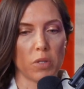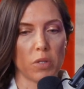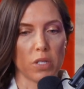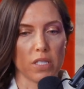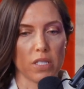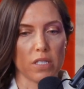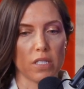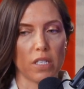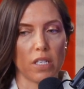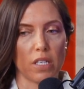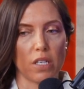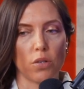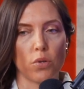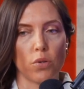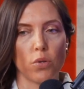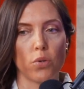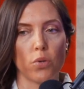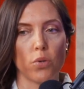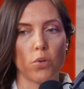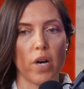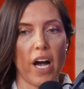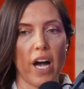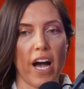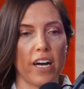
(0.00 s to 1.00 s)
listening
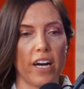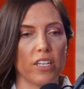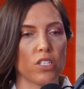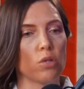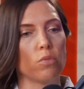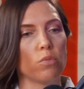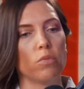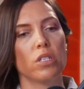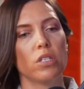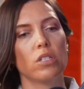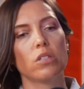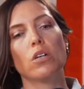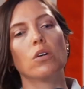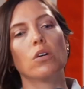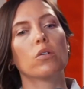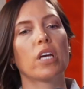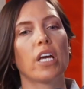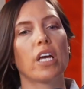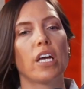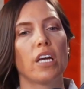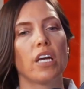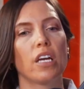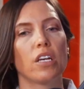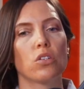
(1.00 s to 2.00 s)
who had to
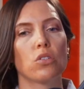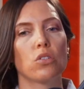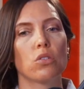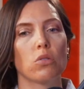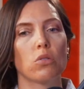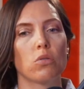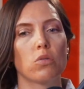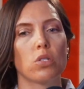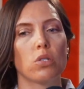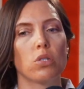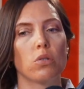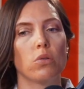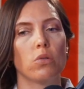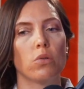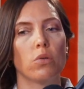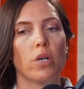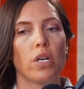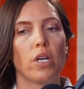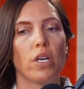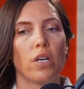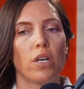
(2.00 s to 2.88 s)
relocate due to,